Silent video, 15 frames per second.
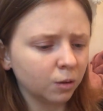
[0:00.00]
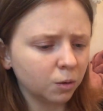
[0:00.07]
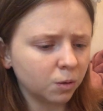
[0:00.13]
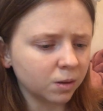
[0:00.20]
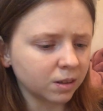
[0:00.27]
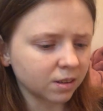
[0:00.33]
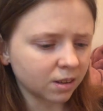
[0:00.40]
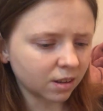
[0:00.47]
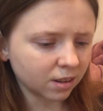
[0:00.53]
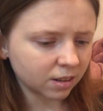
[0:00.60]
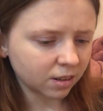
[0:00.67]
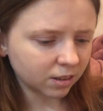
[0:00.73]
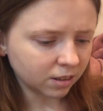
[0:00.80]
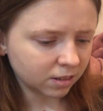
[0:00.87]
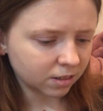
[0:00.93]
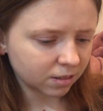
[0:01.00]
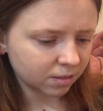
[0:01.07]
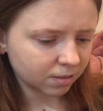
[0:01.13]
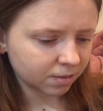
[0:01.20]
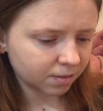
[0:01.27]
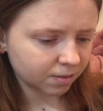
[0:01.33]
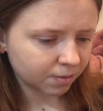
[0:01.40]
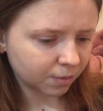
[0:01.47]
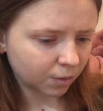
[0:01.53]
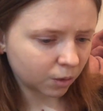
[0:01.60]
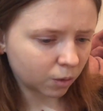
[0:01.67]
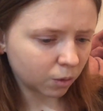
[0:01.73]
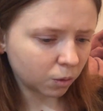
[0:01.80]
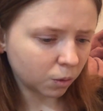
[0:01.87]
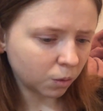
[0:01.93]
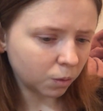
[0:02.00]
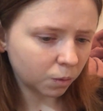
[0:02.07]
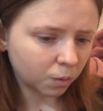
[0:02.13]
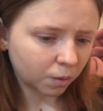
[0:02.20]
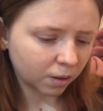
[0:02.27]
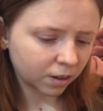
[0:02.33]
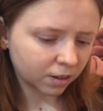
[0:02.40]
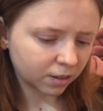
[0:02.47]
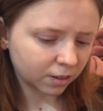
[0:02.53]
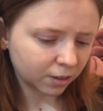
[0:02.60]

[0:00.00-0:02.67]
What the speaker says: Oh, is that an? Oh,